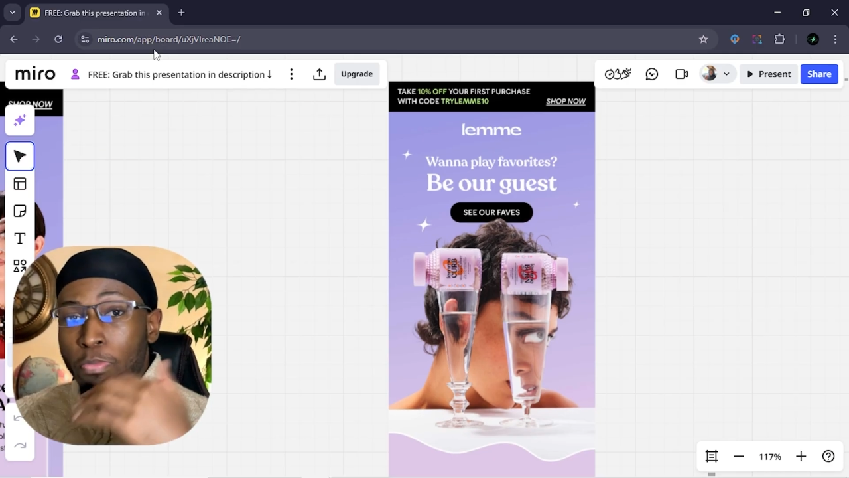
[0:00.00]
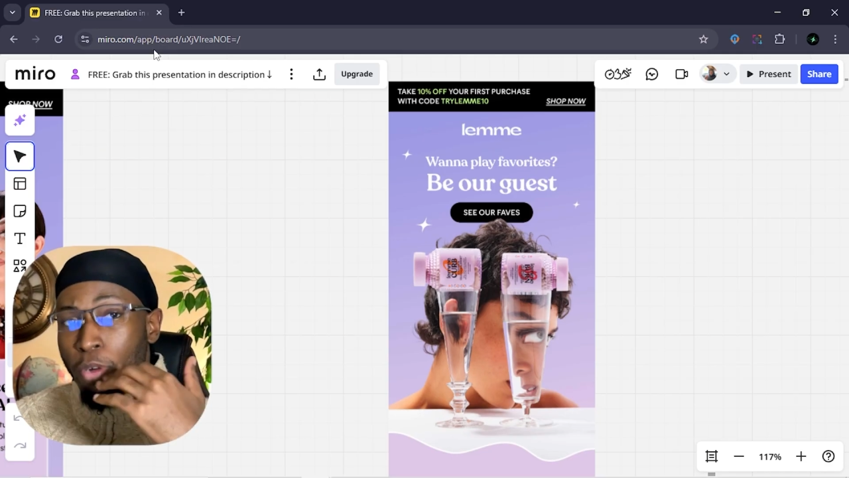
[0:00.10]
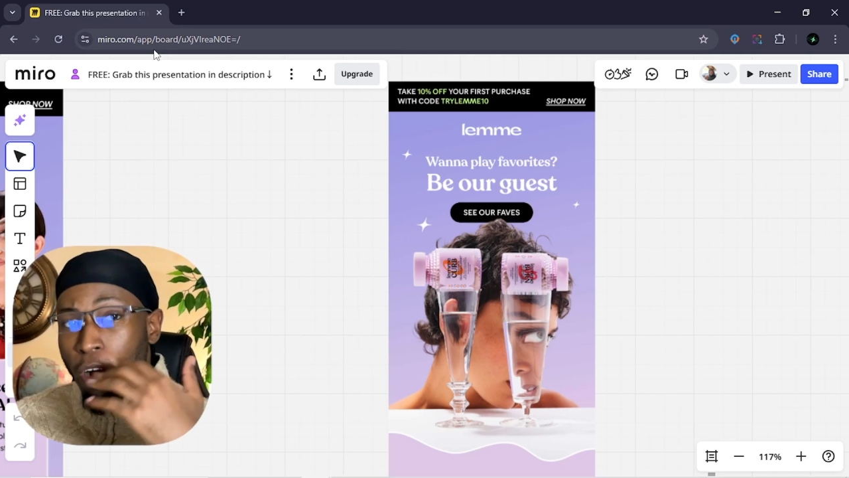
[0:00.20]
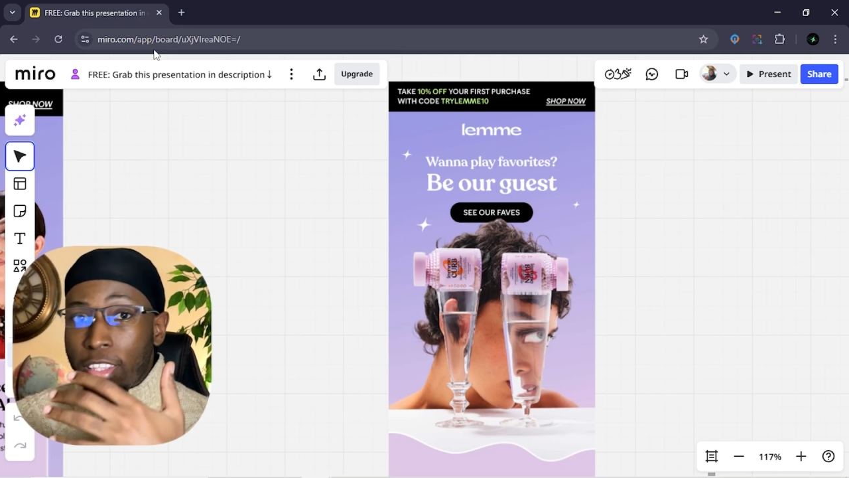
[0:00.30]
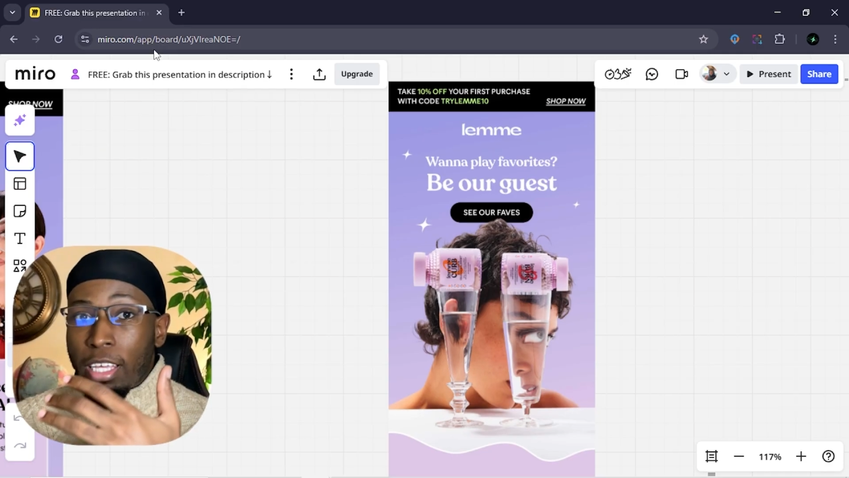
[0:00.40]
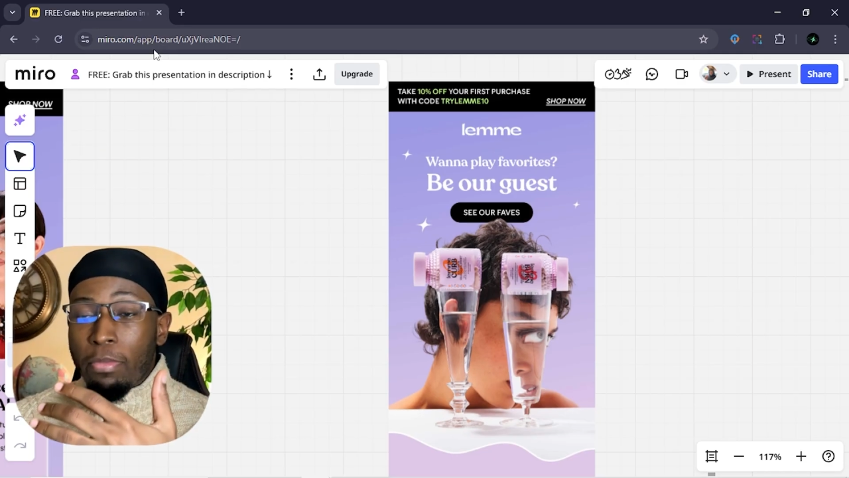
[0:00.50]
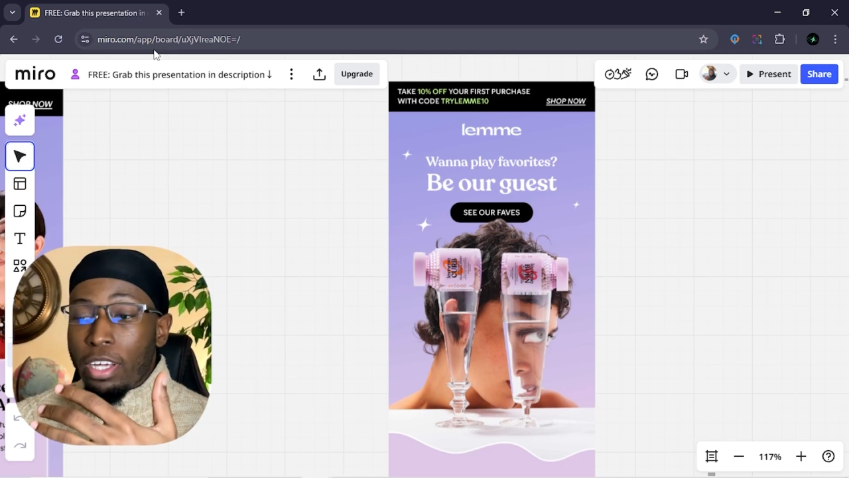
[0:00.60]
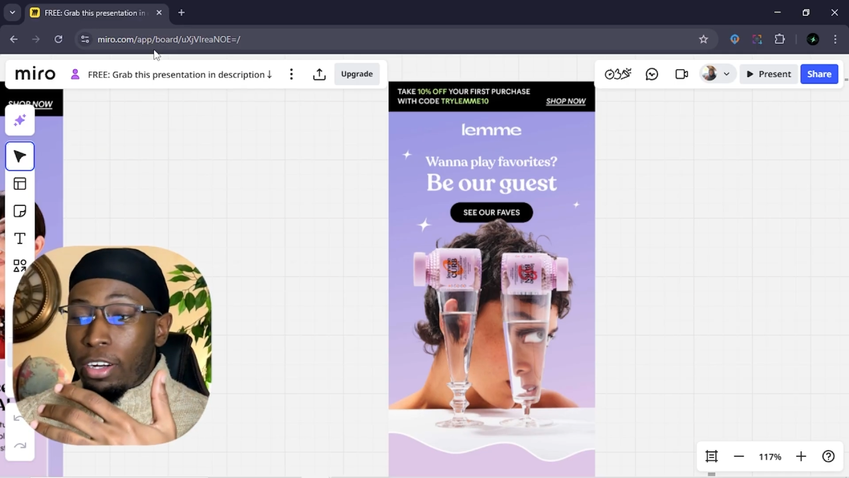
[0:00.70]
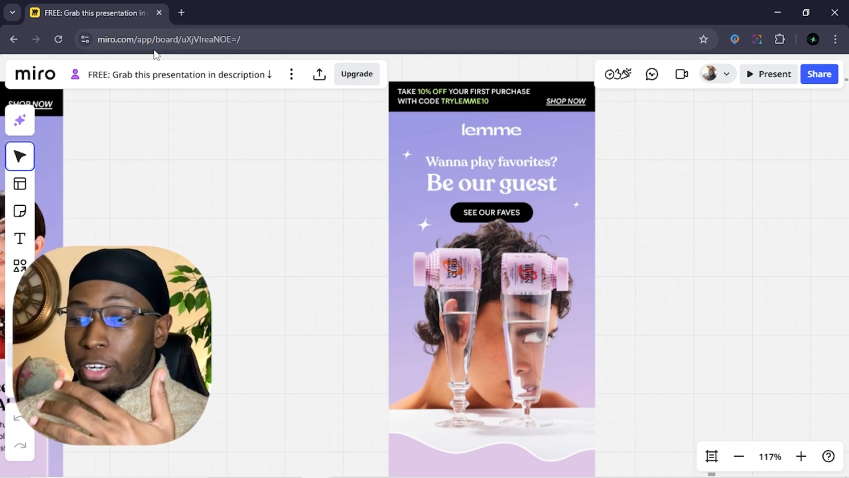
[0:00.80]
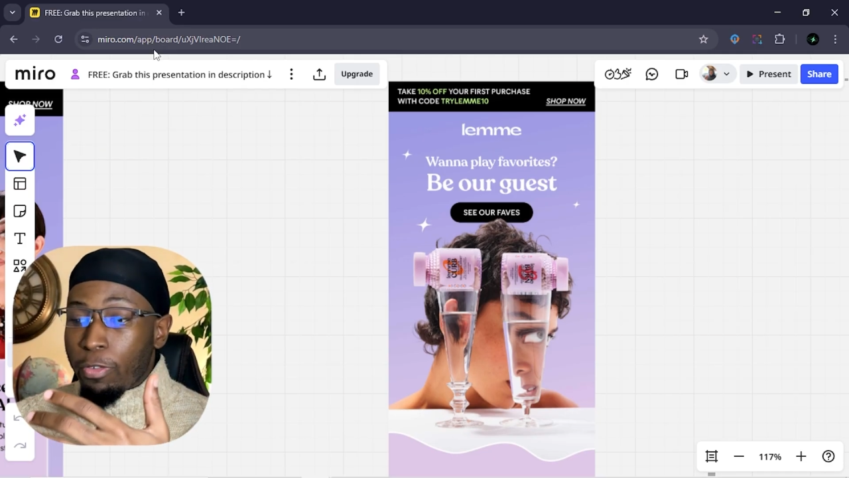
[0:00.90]
brought them
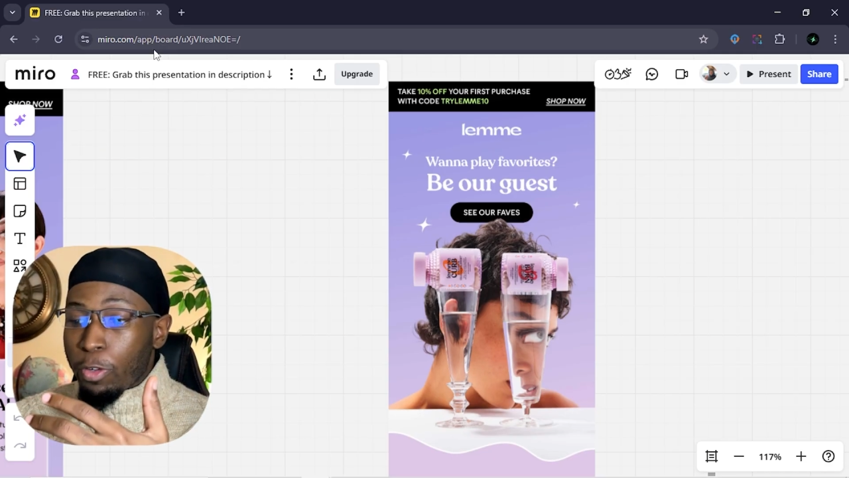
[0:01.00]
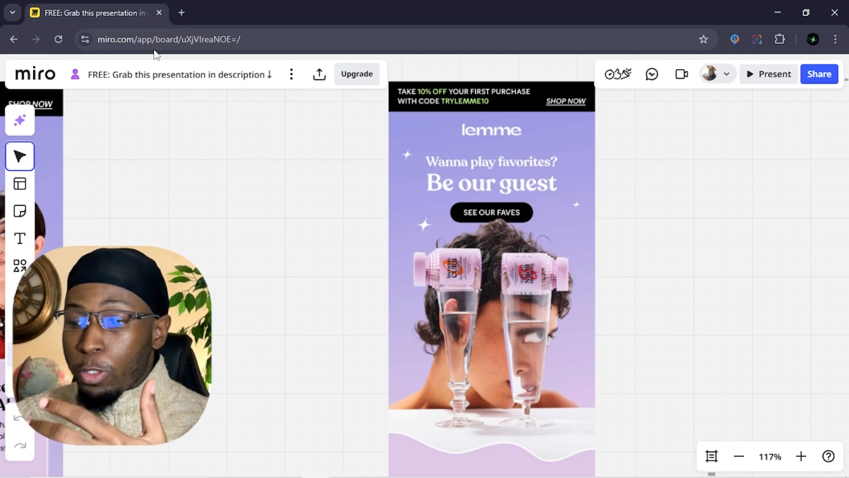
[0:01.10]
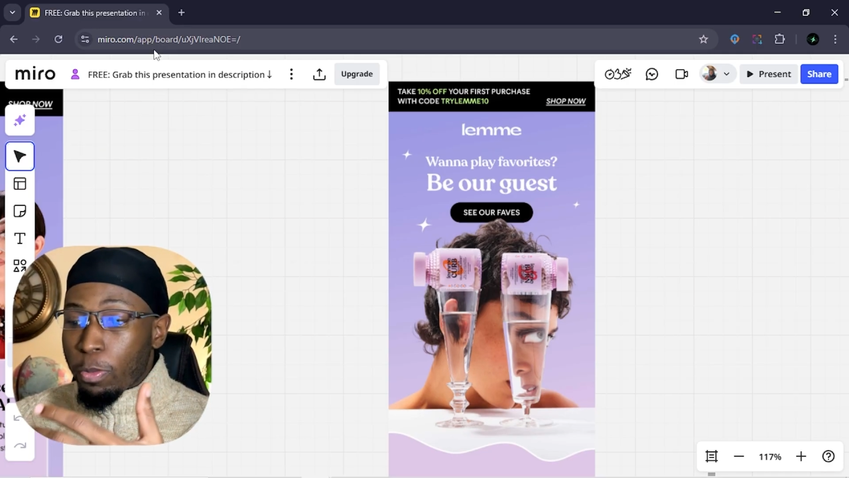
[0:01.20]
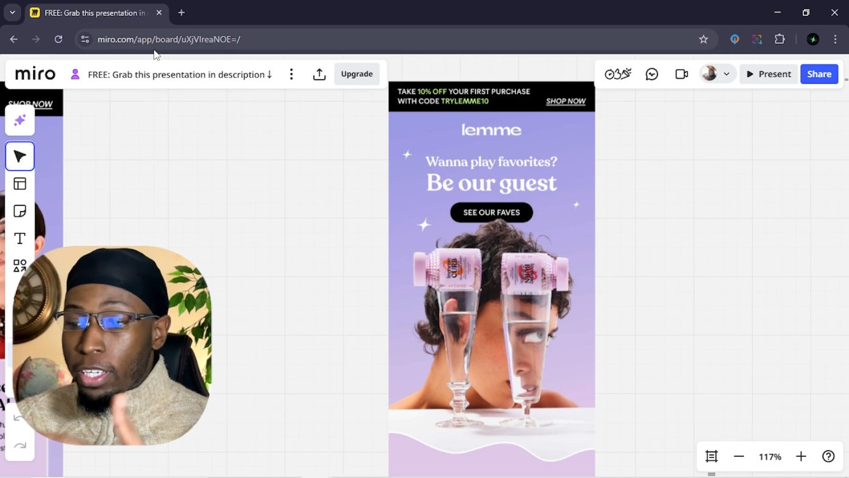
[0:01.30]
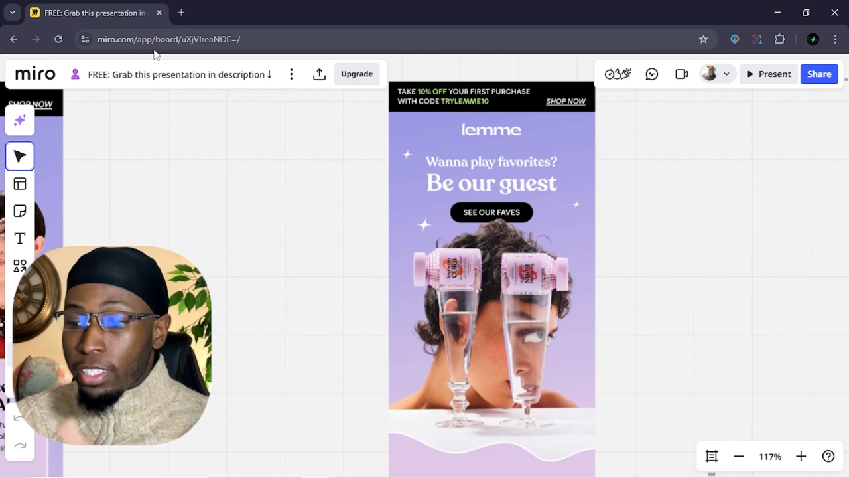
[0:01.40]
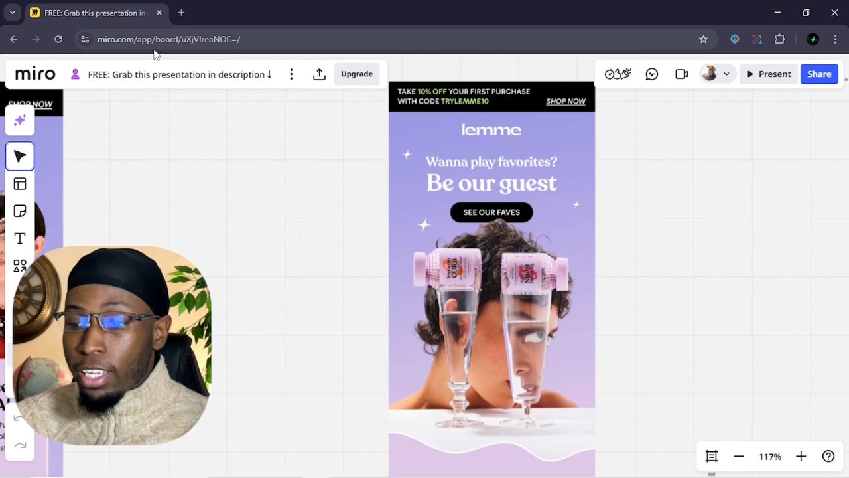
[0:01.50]
there in the first place,